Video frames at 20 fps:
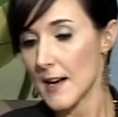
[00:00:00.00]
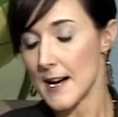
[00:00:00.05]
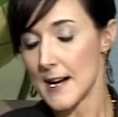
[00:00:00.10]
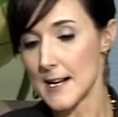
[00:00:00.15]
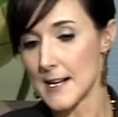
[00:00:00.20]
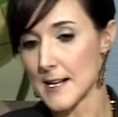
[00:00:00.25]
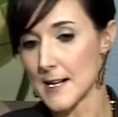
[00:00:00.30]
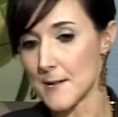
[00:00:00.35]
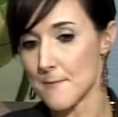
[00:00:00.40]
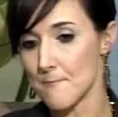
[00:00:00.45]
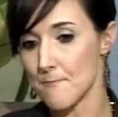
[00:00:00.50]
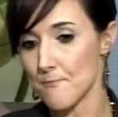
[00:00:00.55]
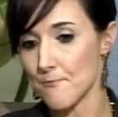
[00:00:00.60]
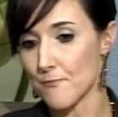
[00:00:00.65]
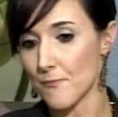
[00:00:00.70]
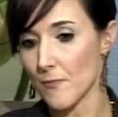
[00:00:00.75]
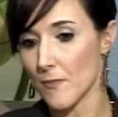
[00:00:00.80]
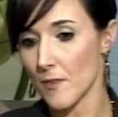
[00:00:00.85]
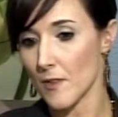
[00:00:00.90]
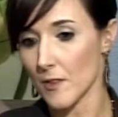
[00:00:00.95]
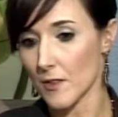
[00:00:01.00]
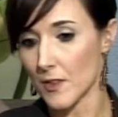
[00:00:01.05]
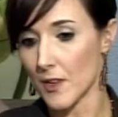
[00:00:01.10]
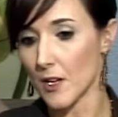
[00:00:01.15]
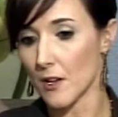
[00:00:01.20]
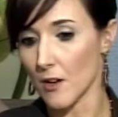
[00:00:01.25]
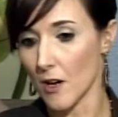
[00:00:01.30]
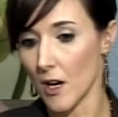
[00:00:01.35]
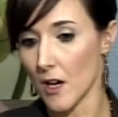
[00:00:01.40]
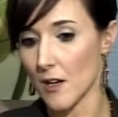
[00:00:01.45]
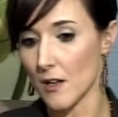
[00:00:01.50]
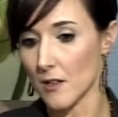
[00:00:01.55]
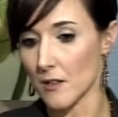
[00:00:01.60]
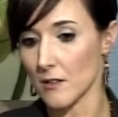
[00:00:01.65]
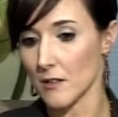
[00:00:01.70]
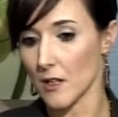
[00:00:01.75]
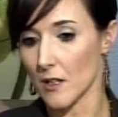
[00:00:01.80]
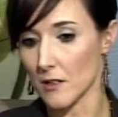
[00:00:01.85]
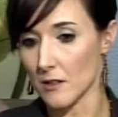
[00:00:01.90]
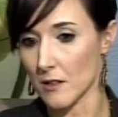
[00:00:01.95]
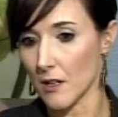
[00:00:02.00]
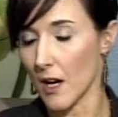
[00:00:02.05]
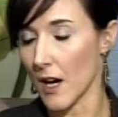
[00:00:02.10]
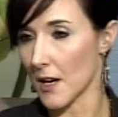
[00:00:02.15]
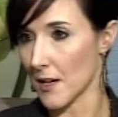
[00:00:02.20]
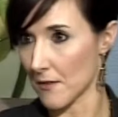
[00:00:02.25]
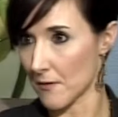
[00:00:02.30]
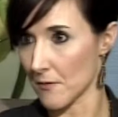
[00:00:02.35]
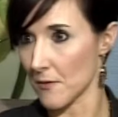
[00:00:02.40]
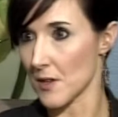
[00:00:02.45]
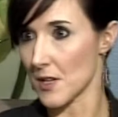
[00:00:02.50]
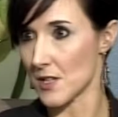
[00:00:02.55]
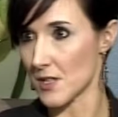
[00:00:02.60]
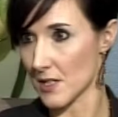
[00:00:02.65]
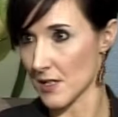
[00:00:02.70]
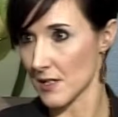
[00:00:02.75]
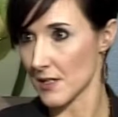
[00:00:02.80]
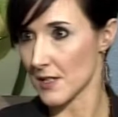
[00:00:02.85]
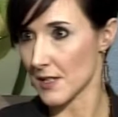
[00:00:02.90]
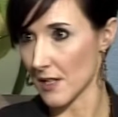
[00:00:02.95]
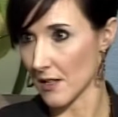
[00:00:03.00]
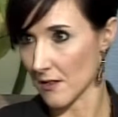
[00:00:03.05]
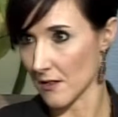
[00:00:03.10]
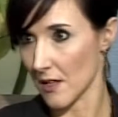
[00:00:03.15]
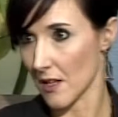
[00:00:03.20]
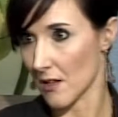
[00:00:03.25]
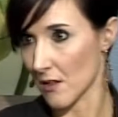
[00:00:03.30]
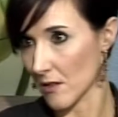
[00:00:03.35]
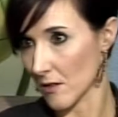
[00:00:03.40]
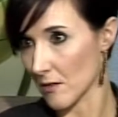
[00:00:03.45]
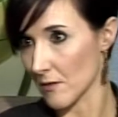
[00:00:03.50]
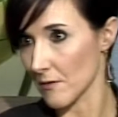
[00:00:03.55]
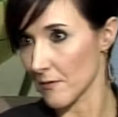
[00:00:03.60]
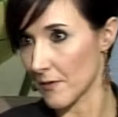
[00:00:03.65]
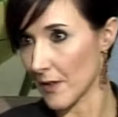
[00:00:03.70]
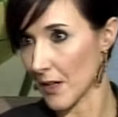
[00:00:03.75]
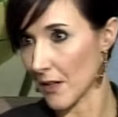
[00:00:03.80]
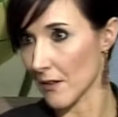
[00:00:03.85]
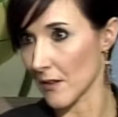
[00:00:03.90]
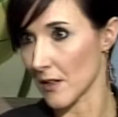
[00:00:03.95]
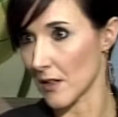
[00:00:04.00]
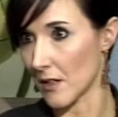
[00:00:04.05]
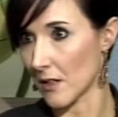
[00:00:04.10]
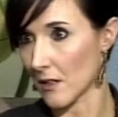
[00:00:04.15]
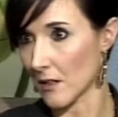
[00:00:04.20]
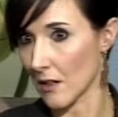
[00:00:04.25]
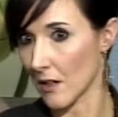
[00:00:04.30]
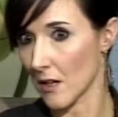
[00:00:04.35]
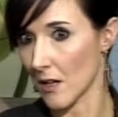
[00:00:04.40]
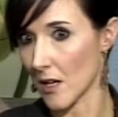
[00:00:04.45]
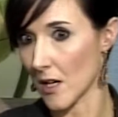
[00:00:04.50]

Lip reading: there are a lot of regions there that are very